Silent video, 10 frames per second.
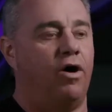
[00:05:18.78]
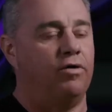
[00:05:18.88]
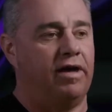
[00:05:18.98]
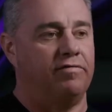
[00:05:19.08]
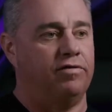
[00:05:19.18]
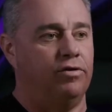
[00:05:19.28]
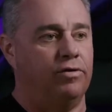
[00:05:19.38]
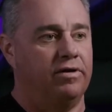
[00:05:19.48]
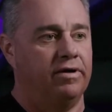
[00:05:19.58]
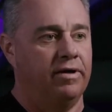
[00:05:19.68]
all that
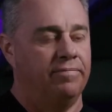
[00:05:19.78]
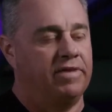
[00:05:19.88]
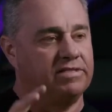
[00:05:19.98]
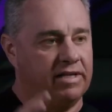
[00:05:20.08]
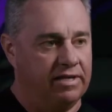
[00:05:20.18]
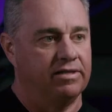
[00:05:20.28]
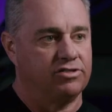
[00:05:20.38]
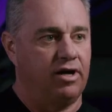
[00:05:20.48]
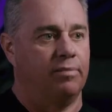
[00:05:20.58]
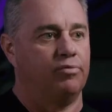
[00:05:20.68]
fluid that's in the
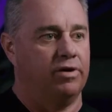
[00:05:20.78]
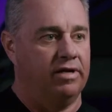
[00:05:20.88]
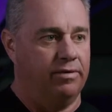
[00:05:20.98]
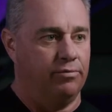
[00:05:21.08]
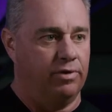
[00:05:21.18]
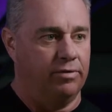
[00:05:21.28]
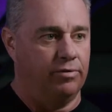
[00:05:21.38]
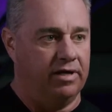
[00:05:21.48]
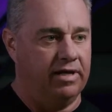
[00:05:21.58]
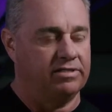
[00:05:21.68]
sump when
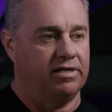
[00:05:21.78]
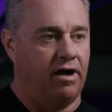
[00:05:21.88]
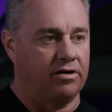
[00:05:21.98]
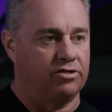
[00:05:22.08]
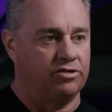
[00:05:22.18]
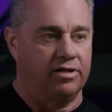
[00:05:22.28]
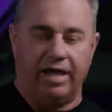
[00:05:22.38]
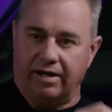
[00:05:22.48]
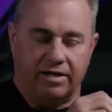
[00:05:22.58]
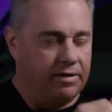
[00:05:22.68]
it hits the oxygen,
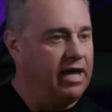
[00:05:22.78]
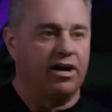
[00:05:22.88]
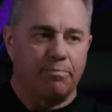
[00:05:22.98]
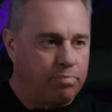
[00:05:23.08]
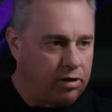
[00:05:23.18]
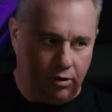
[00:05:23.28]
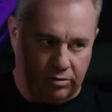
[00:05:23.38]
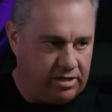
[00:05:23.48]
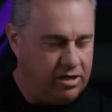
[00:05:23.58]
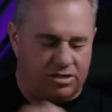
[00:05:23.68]
and it
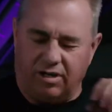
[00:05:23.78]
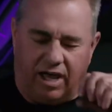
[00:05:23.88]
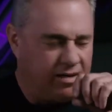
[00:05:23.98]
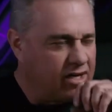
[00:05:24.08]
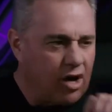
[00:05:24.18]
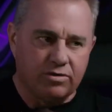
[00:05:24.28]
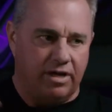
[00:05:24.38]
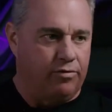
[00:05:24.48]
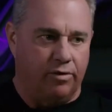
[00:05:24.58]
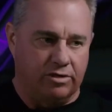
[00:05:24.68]
implodes. It just like goes
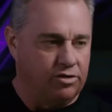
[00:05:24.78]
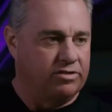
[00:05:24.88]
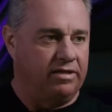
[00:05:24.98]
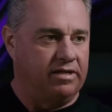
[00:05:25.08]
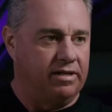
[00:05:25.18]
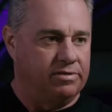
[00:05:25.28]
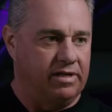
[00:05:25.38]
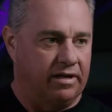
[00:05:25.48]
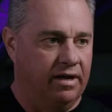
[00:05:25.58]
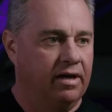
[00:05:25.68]
everywhere. It shoots out the
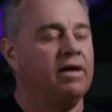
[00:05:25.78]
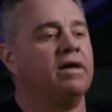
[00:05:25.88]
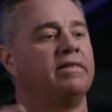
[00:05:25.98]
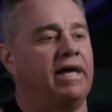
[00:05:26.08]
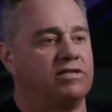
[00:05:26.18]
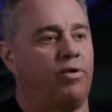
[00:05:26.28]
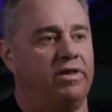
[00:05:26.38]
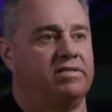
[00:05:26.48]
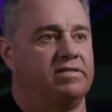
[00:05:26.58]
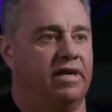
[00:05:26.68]
dipstick. That's why
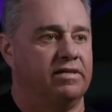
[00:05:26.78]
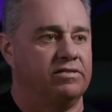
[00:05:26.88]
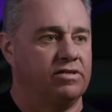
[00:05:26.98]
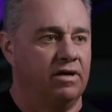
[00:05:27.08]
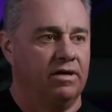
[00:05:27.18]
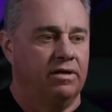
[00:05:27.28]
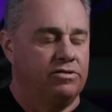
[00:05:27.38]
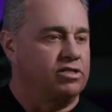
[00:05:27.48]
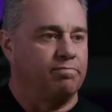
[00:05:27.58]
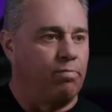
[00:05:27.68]
these things
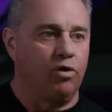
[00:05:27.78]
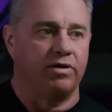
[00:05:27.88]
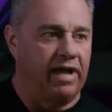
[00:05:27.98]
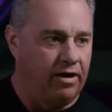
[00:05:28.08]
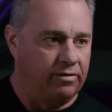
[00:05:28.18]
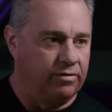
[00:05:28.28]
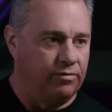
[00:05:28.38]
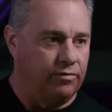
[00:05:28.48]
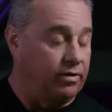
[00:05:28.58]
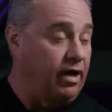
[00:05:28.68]
just burn
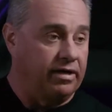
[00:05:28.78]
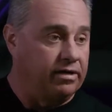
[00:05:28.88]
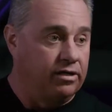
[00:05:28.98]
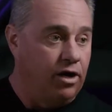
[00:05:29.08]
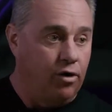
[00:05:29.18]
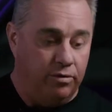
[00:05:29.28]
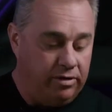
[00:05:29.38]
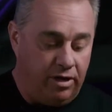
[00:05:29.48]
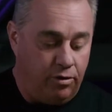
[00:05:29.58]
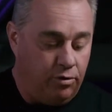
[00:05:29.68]
down with like
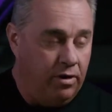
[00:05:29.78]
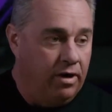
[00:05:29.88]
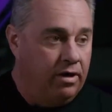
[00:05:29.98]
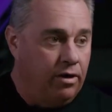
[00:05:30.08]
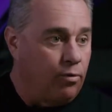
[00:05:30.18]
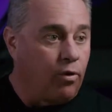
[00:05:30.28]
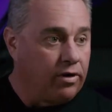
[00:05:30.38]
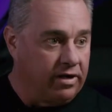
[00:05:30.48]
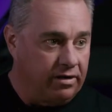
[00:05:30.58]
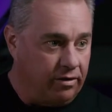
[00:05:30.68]
no
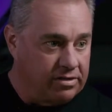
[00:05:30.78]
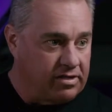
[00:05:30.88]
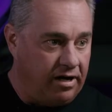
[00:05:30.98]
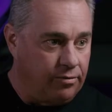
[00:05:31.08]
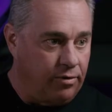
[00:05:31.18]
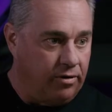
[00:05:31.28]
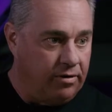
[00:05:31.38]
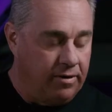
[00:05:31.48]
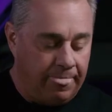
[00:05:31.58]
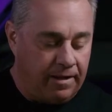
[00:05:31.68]
warning on the side of the road.
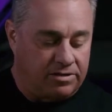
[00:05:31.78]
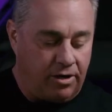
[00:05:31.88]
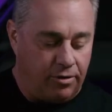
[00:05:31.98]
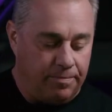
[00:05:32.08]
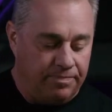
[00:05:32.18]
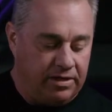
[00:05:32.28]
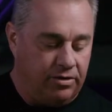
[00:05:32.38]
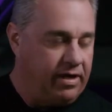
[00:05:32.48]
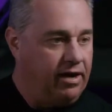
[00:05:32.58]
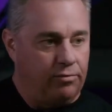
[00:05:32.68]
So
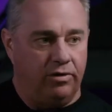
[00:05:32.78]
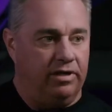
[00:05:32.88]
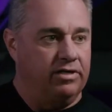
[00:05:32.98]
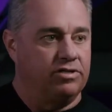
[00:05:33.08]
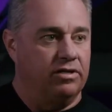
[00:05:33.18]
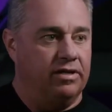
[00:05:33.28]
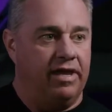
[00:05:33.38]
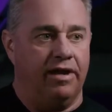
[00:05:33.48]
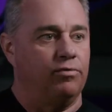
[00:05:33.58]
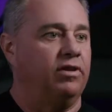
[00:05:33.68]
you can't really
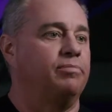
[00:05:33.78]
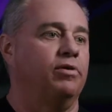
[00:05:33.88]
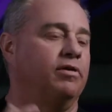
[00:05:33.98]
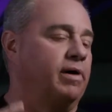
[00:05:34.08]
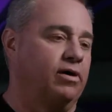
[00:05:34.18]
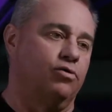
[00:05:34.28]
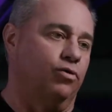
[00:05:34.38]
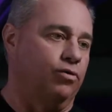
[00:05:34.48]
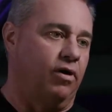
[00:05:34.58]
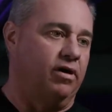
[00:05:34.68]
put a better
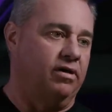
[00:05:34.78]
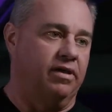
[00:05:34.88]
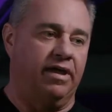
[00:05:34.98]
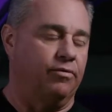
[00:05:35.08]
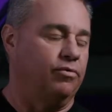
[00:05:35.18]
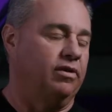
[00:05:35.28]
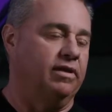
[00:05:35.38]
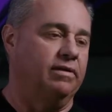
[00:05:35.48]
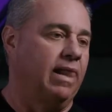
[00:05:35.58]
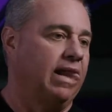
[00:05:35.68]
cooler on it. You can't really,